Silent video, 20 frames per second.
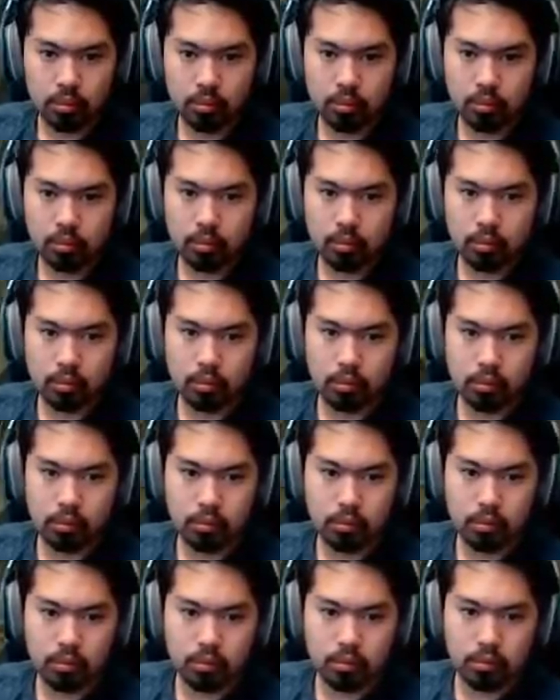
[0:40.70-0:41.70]
No, right
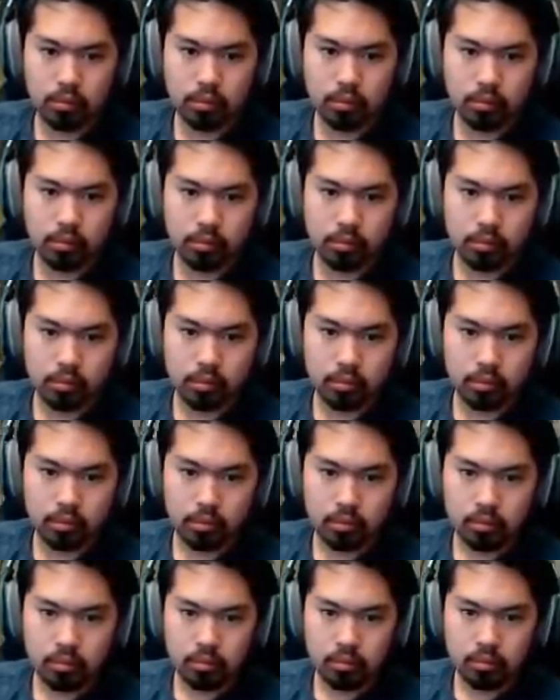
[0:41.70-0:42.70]
there.
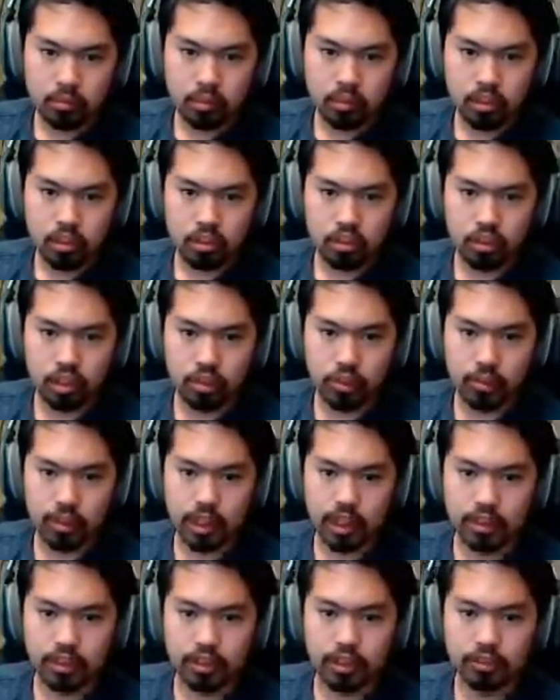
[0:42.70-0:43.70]
Okay, right
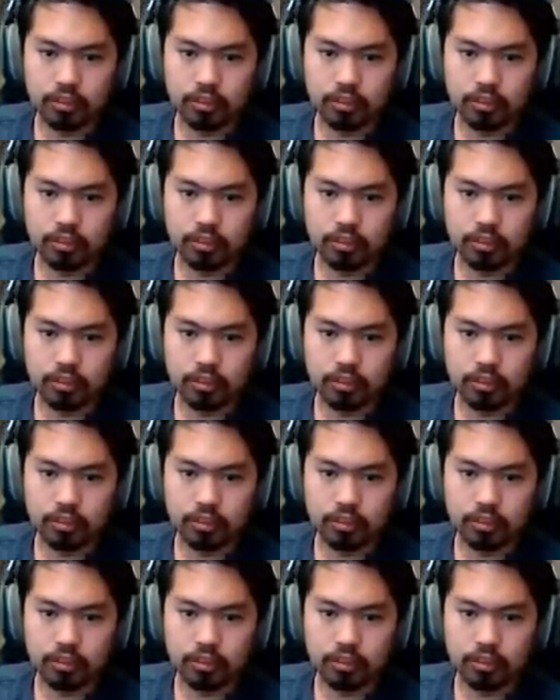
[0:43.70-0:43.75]
behind you.